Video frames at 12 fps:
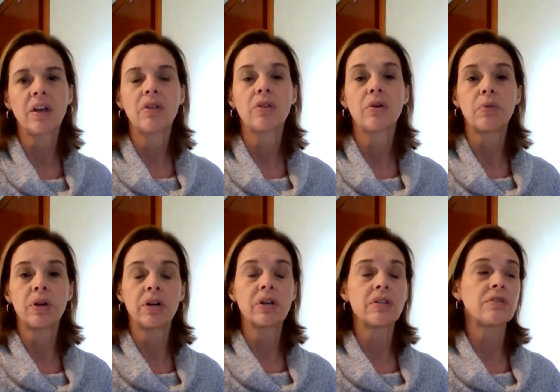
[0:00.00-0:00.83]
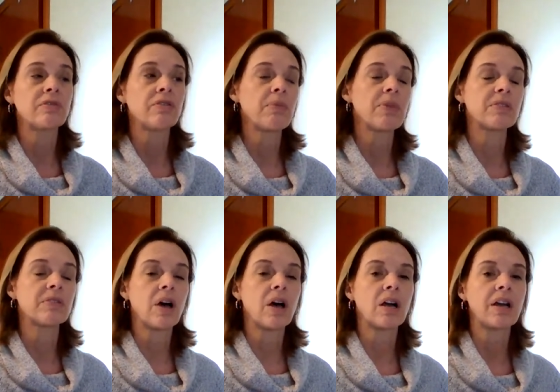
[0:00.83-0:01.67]
the words from the
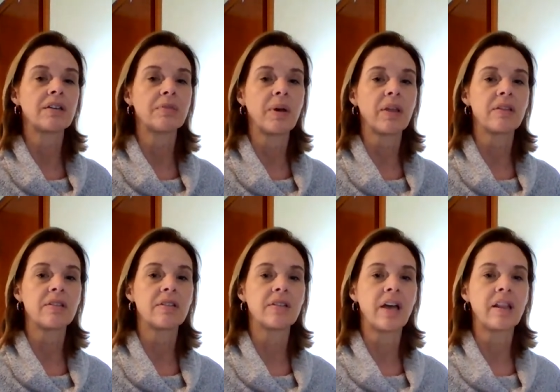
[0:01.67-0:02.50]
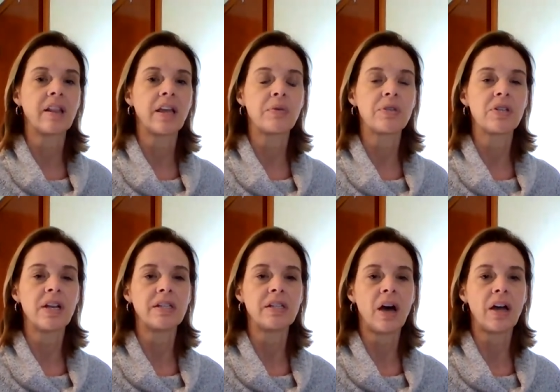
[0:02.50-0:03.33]
song as well as the sign language that I
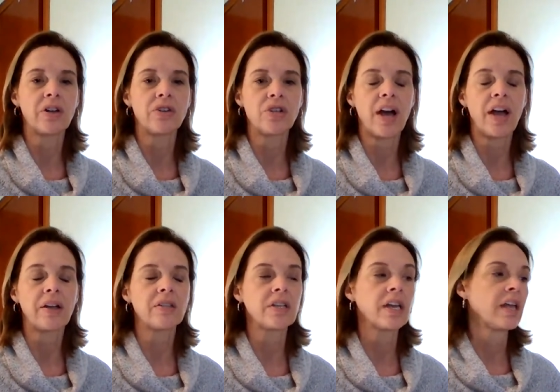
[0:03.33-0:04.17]
taught your child.